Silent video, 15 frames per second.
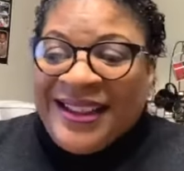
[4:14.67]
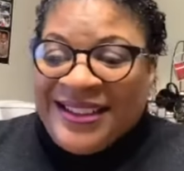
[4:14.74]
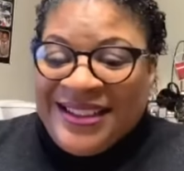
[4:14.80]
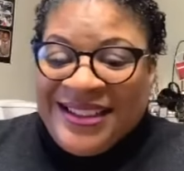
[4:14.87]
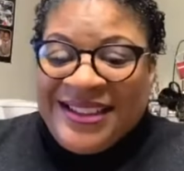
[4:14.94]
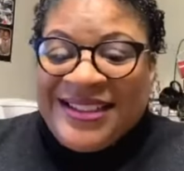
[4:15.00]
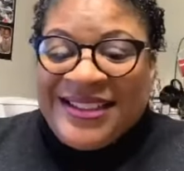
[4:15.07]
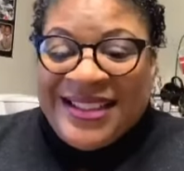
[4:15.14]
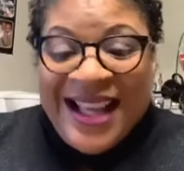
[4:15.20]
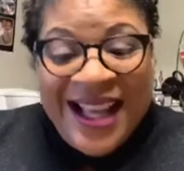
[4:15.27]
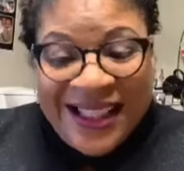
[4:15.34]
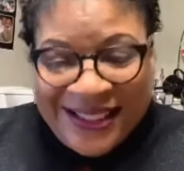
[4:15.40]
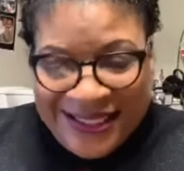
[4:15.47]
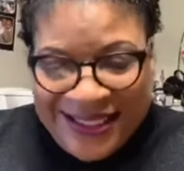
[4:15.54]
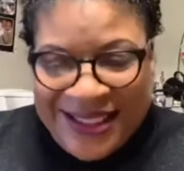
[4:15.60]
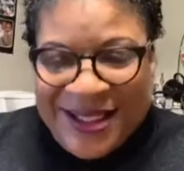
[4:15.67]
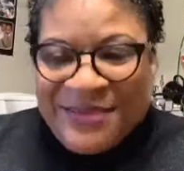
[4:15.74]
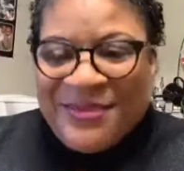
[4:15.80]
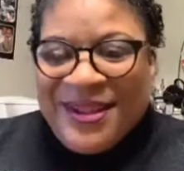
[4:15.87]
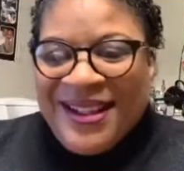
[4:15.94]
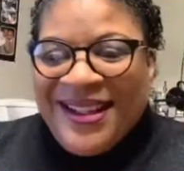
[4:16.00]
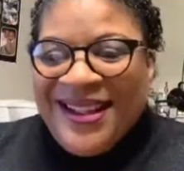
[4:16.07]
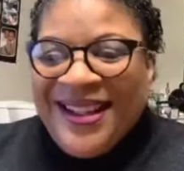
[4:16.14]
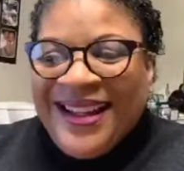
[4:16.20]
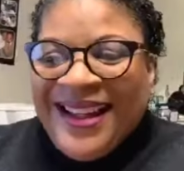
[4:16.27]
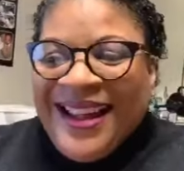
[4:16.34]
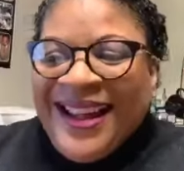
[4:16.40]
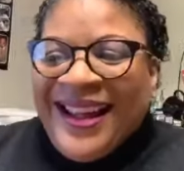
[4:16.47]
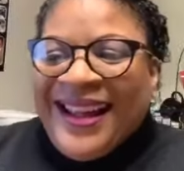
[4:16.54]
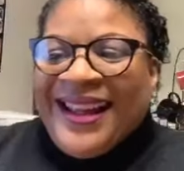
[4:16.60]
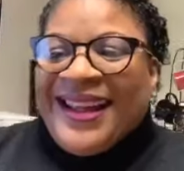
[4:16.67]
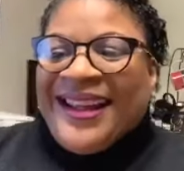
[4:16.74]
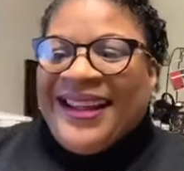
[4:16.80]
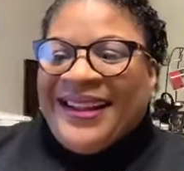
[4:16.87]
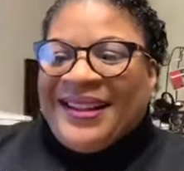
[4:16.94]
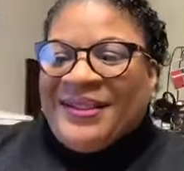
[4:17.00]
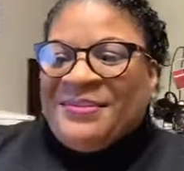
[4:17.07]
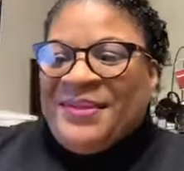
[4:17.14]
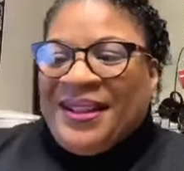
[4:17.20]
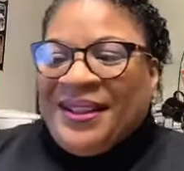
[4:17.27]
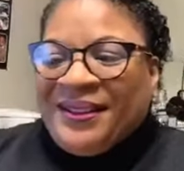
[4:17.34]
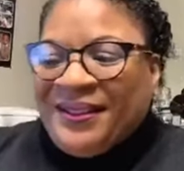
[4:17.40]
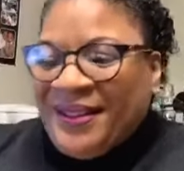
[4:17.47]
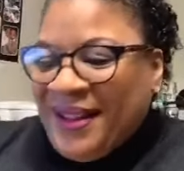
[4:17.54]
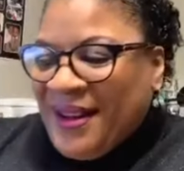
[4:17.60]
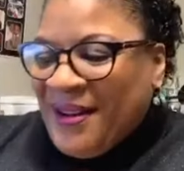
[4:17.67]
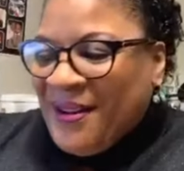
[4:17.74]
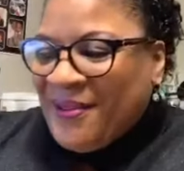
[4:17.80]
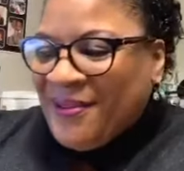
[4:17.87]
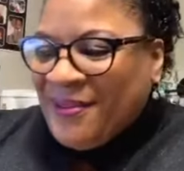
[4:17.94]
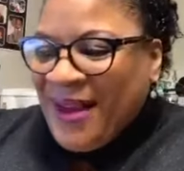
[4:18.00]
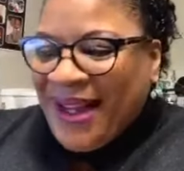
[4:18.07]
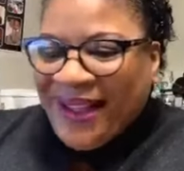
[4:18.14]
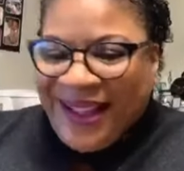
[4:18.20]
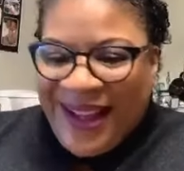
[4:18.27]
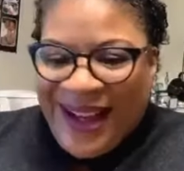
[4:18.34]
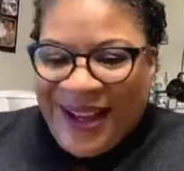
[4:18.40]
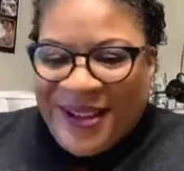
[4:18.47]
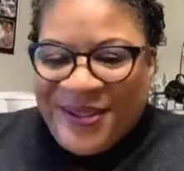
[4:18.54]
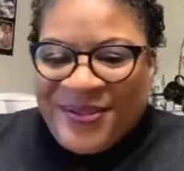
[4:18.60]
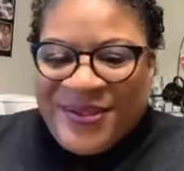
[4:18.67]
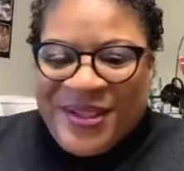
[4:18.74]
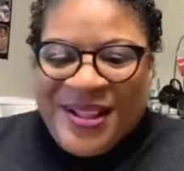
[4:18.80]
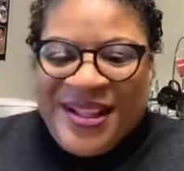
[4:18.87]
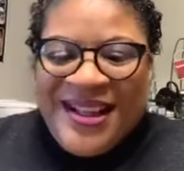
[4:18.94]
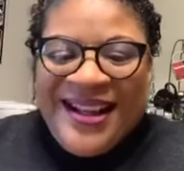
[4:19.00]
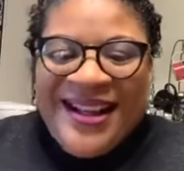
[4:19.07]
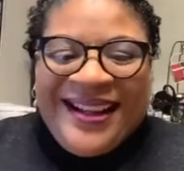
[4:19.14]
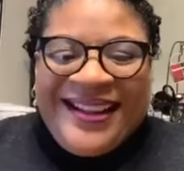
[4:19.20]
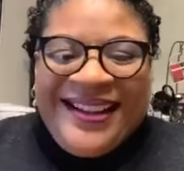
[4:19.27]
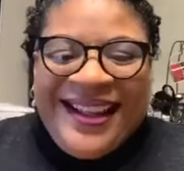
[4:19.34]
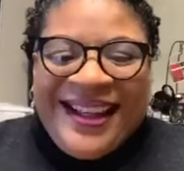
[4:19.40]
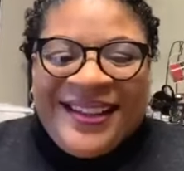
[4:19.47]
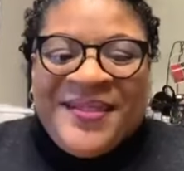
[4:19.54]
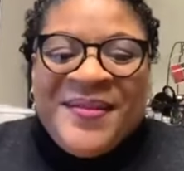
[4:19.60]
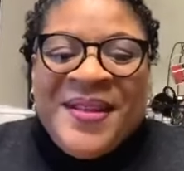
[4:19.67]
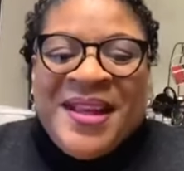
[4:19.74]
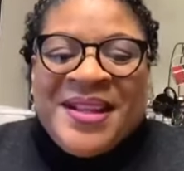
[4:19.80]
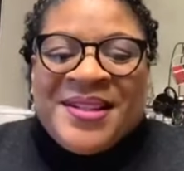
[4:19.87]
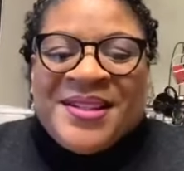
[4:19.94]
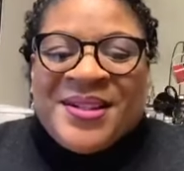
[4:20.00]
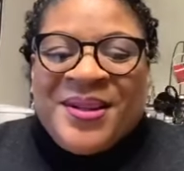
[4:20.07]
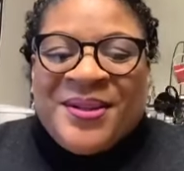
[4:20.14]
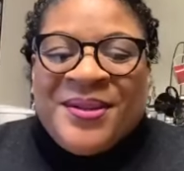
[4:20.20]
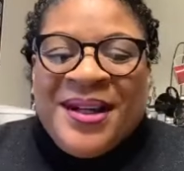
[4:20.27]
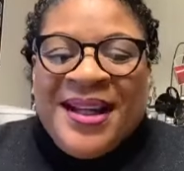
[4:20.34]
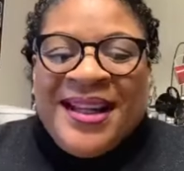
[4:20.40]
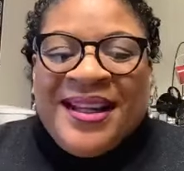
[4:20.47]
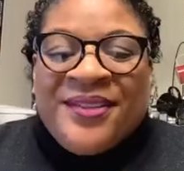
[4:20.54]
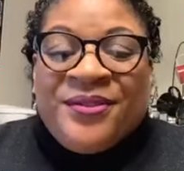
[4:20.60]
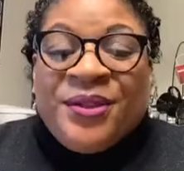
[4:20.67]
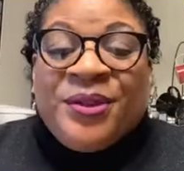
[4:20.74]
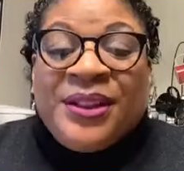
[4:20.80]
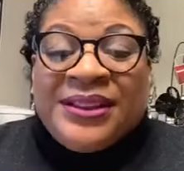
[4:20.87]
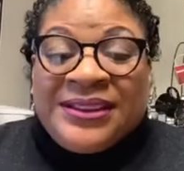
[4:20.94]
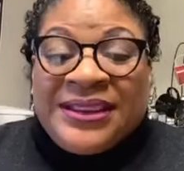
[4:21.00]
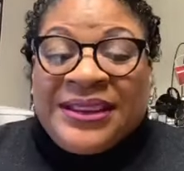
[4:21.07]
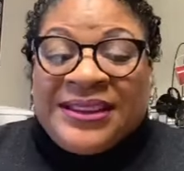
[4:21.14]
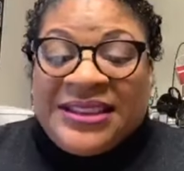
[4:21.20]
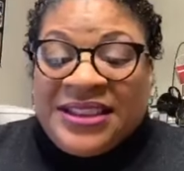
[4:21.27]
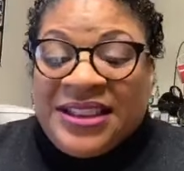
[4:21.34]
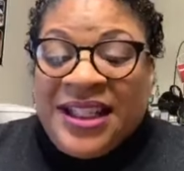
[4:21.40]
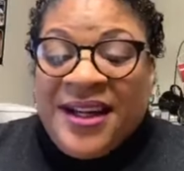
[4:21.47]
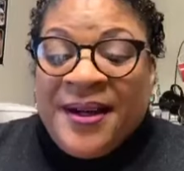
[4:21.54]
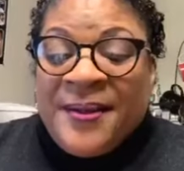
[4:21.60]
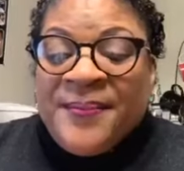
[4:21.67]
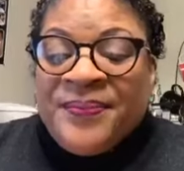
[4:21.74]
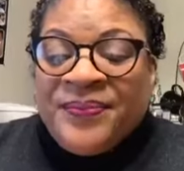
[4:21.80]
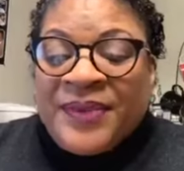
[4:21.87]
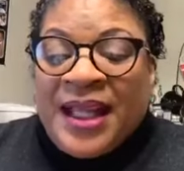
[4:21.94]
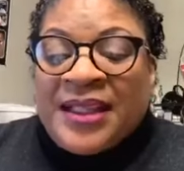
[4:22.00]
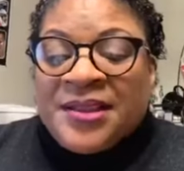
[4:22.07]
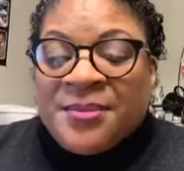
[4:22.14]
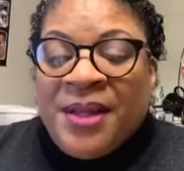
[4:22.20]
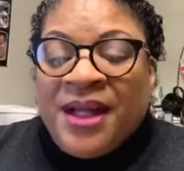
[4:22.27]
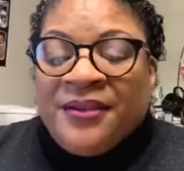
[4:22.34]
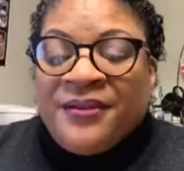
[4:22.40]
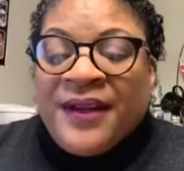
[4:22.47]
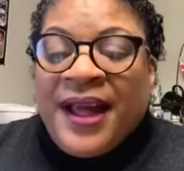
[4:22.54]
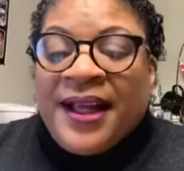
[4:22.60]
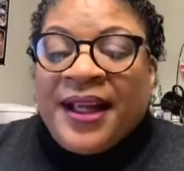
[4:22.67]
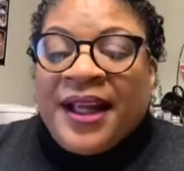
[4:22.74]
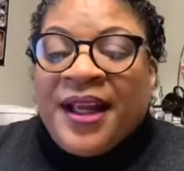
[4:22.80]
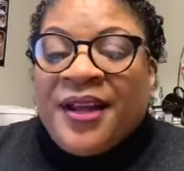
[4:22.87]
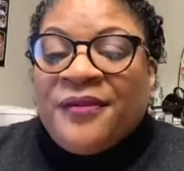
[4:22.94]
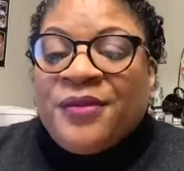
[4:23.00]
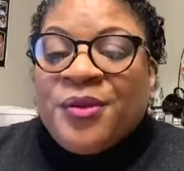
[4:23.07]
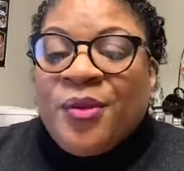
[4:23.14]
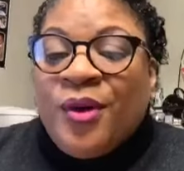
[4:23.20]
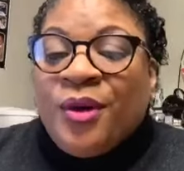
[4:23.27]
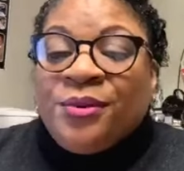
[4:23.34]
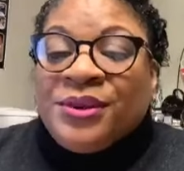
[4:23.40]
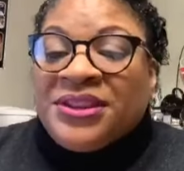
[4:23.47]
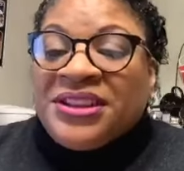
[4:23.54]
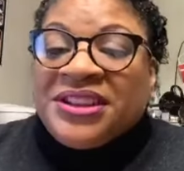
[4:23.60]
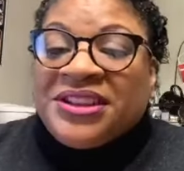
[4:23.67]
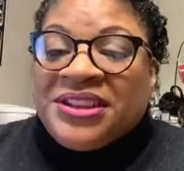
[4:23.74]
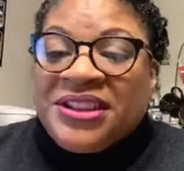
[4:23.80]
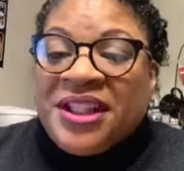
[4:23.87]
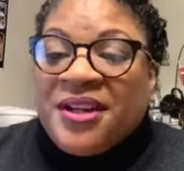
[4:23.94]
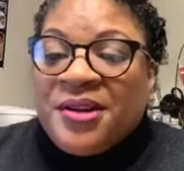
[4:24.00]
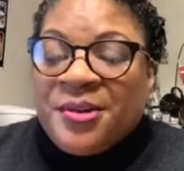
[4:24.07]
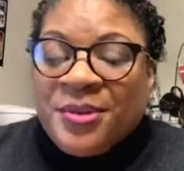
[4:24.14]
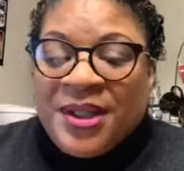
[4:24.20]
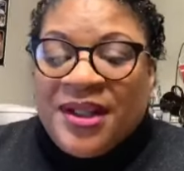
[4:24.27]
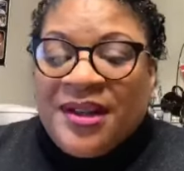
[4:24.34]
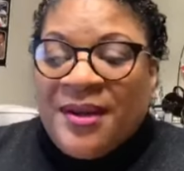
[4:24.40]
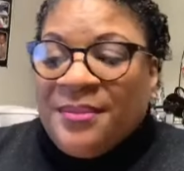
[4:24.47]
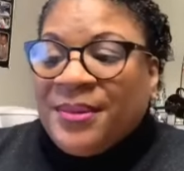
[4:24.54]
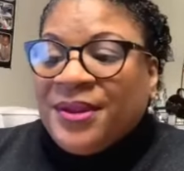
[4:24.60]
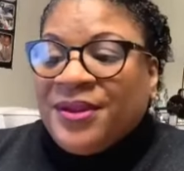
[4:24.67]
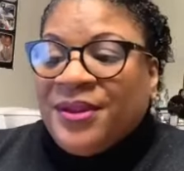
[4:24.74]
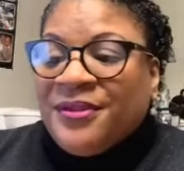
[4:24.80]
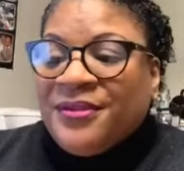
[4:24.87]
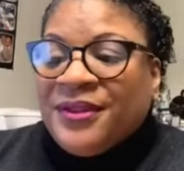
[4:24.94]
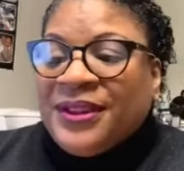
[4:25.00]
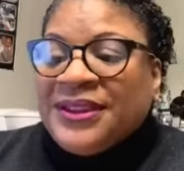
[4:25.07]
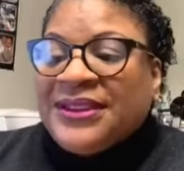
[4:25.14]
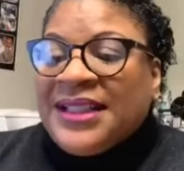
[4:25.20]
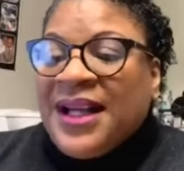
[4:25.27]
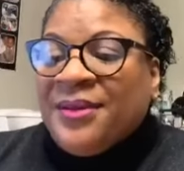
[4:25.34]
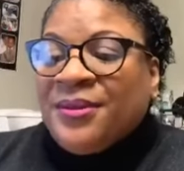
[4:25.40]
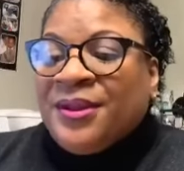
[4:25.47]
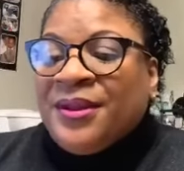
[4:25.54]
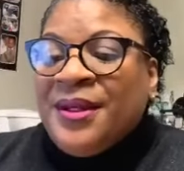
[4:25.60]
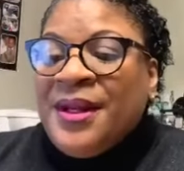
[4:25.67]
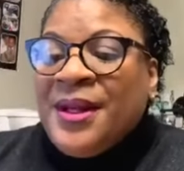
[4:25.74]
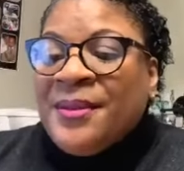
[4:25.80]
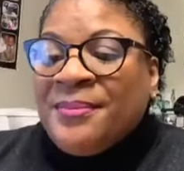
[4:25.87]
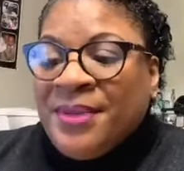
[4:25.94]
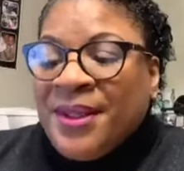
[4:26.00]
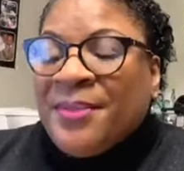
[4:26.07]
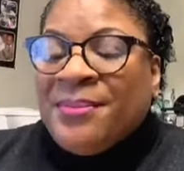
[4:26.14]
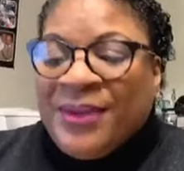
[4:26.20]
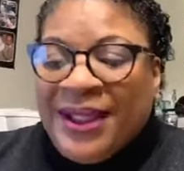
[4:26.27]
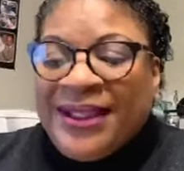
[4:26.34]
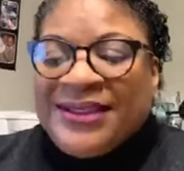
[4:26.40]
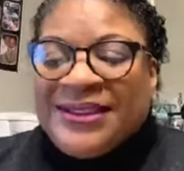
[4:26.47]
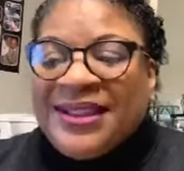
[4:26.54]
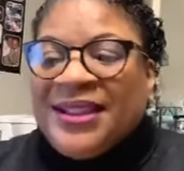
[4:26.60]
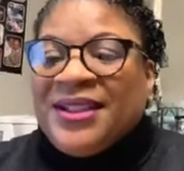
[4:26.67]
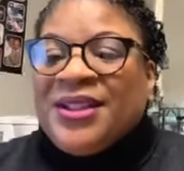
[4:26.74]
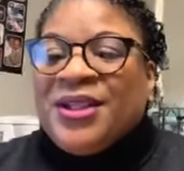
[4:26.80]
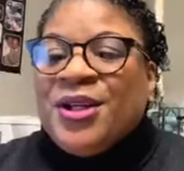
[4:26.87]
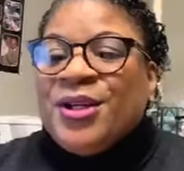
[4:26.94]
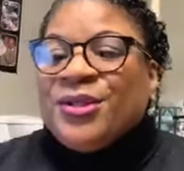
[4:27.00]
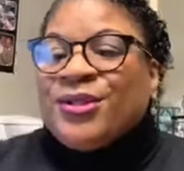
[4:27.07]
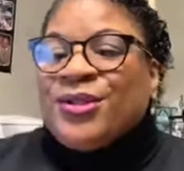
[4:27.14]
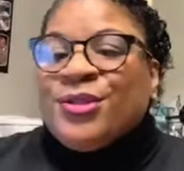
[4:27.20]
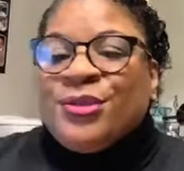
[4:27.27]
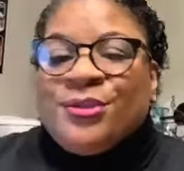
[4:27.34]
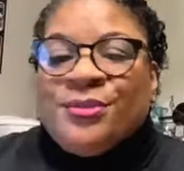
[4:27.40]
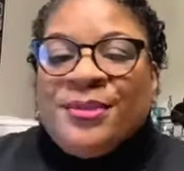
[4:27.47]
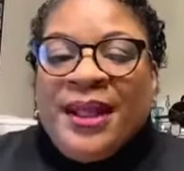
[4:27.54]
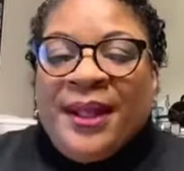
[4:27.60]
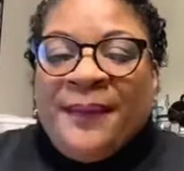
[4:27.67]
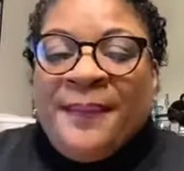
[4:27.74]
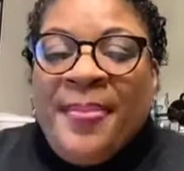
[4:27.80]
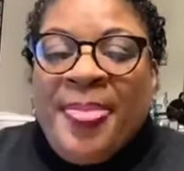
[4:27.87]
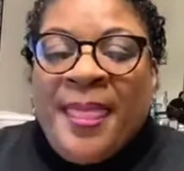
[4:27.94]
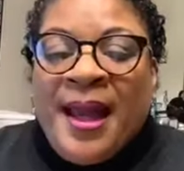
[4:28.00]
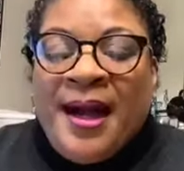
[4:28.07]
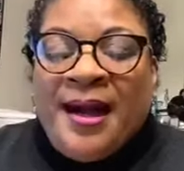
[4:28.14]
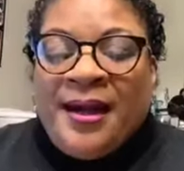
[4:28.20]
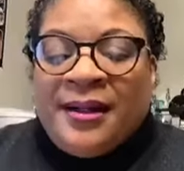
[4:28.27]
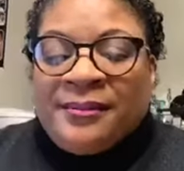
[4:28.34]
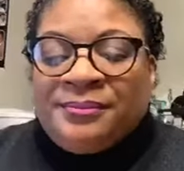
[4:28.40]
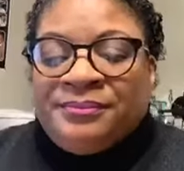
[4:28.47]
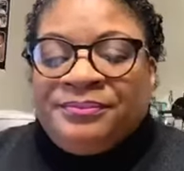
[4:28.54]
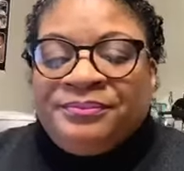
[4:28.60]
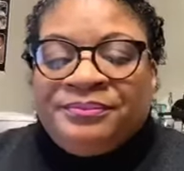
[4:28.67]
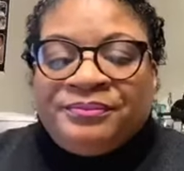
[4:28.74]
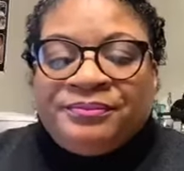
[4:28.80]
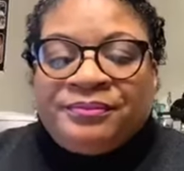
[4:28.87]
She's texting me in the middle of my lives again. So if you can just share. As a matter of fact, if you all would just share it with a couple of your friends, that will be a blessing to me. Um,